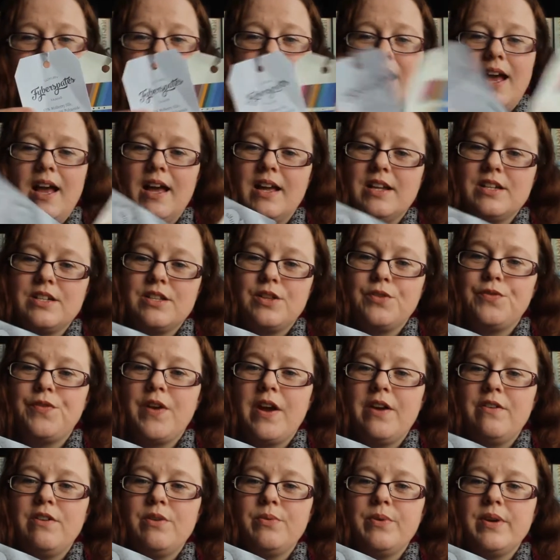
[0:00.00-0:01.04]
And the
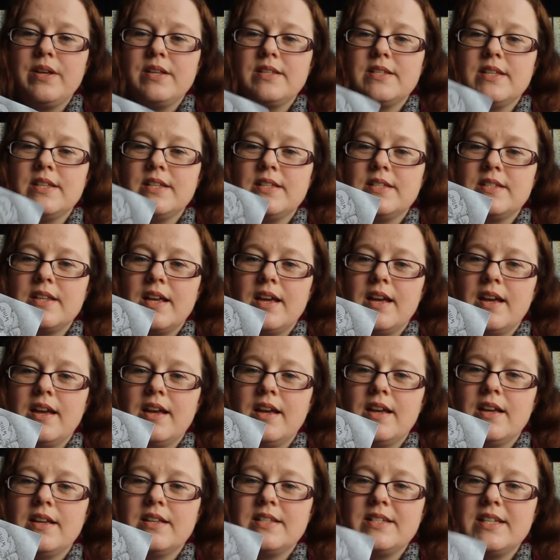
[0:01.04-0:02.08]
Fairy Wings is
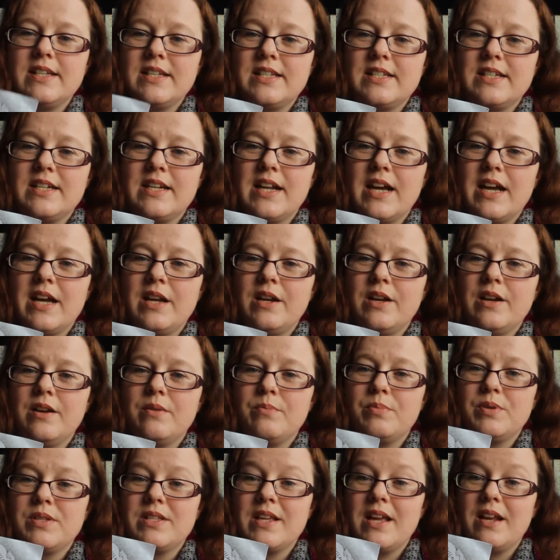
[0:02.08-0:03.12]

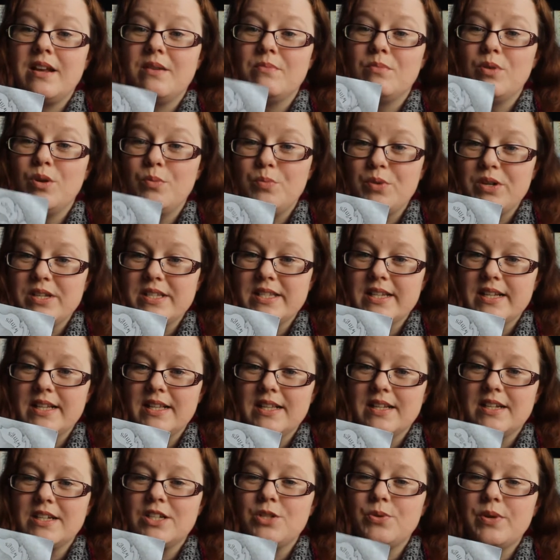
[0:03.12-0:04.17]
69% mulberry
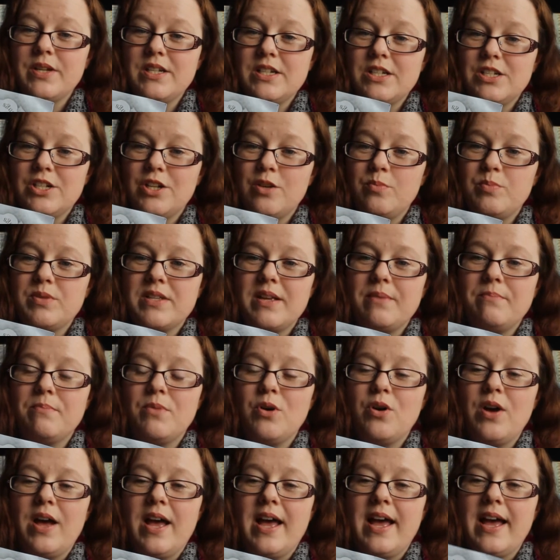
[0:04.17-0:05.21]
silk, 22%
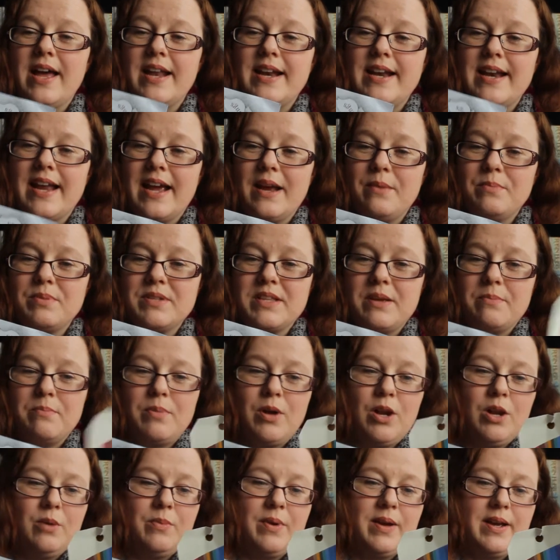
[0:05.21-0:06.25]
mohair and 9%
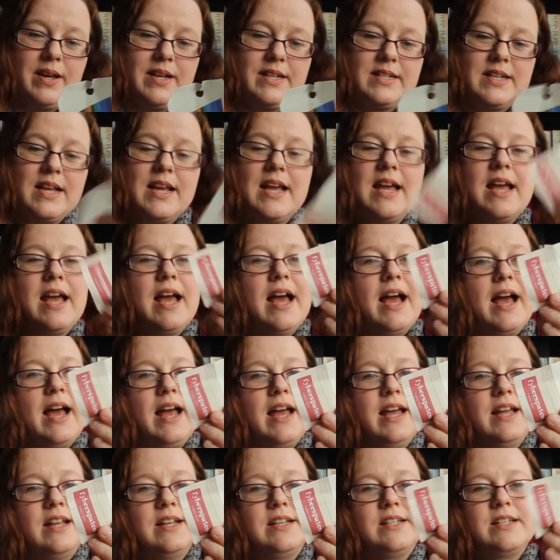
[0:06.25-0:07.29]
polyamide,
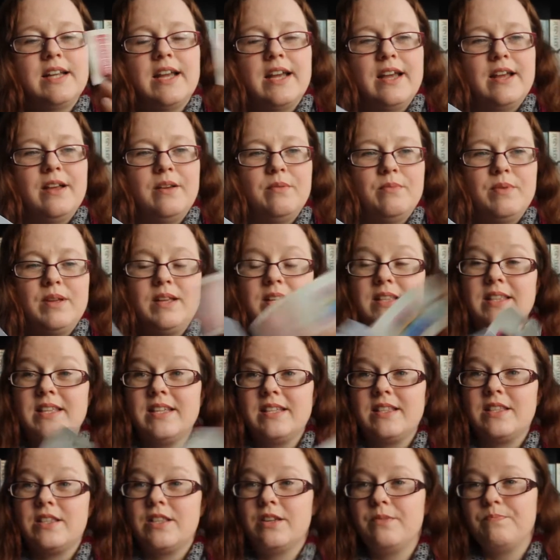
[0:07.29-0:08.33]
and
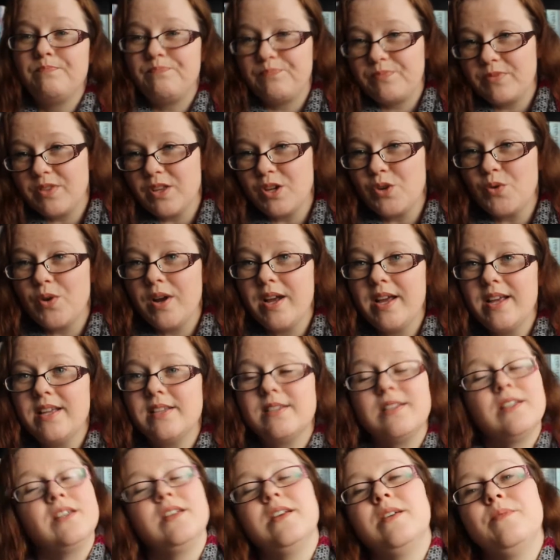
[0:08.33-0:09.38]
the grey
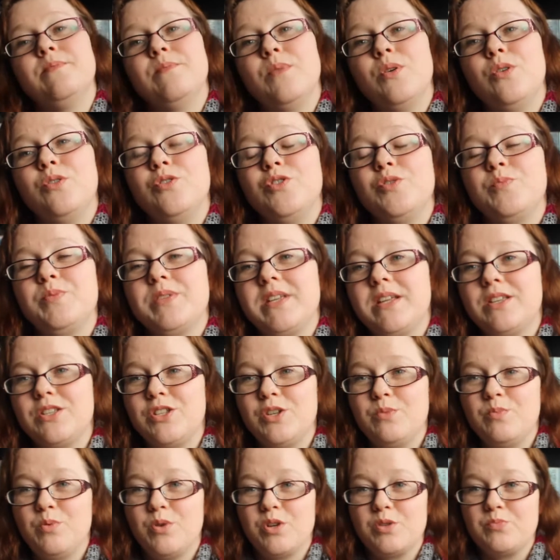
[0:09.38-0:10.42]
is 100%
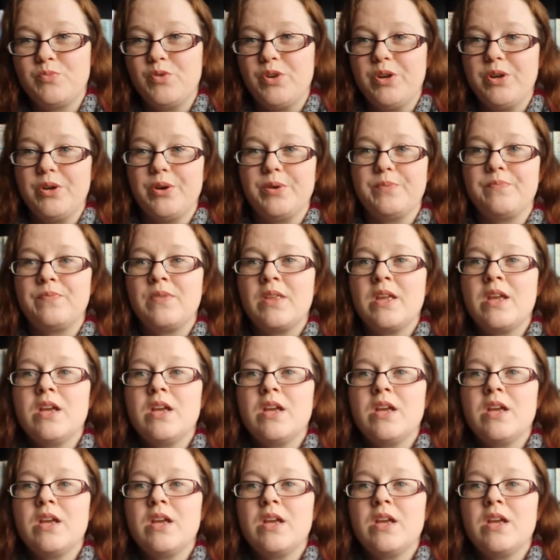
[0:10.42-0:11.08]
superwash merino.